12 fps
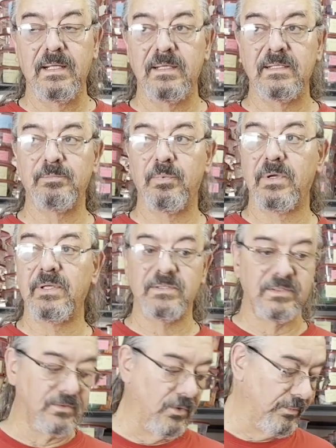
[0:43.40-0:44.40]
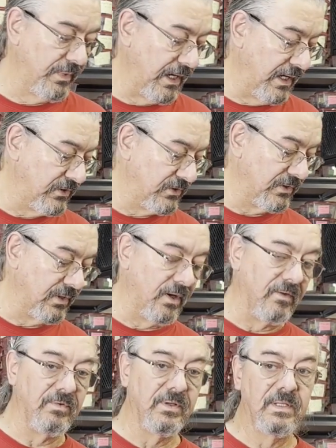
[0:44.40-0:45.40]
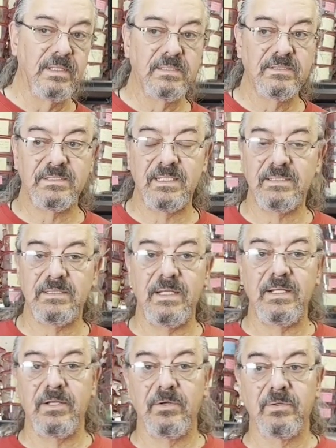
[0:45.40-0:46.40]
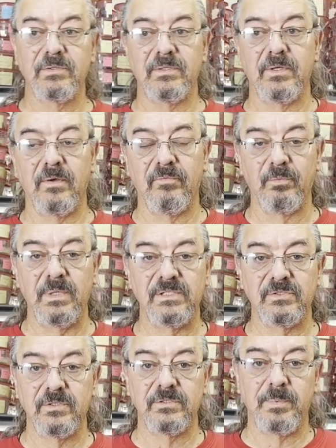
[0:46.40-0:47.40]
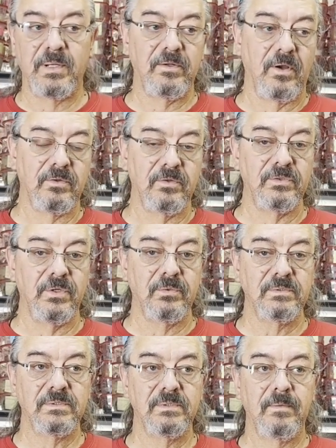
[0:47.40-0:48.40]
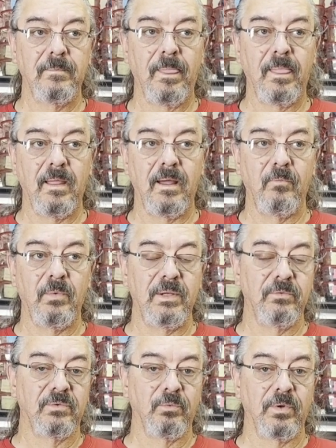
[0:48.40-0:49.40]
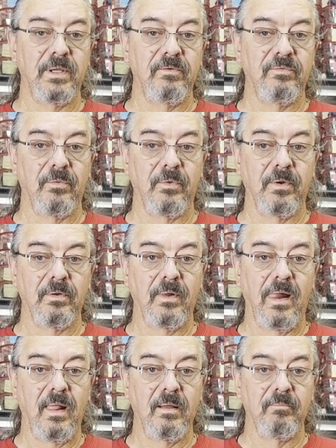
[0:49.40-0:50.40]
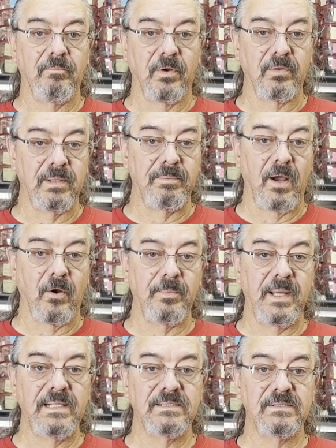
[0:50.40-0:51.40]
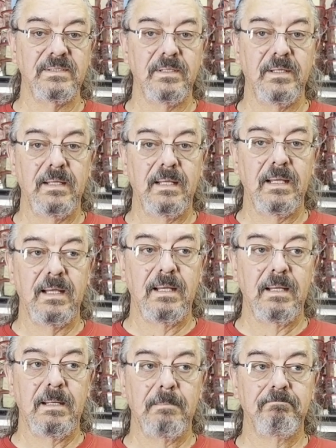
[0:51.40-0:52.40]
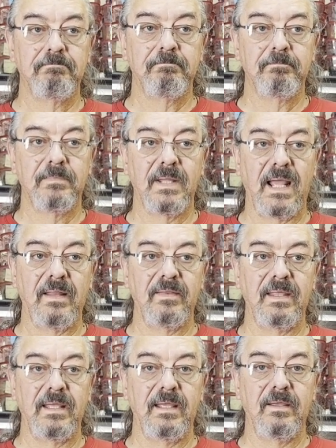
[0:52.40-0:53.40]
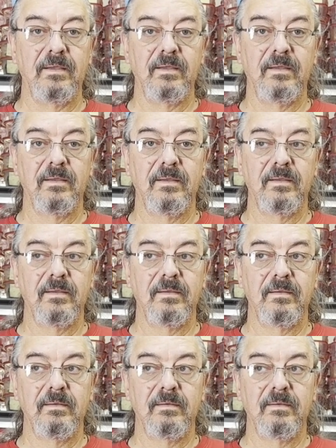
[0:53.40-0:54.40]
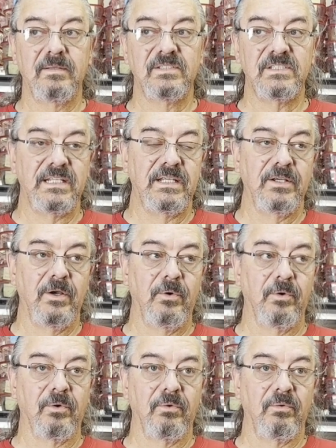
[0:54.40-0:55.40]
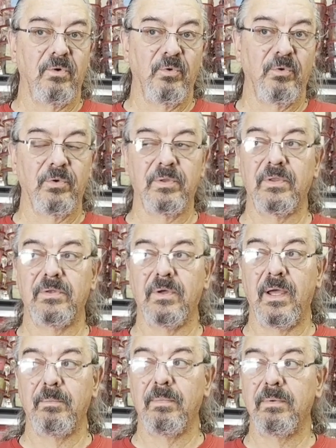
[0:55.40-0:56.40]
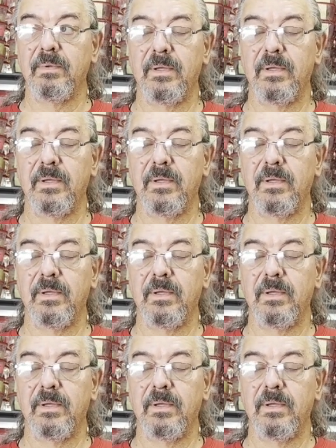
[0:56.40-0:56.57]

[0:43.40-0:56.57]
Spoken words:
This book is the culmination of 16 years of research by Dr. Jones. When he was working for Berkeley Power Baits, and the CEO or owner at the time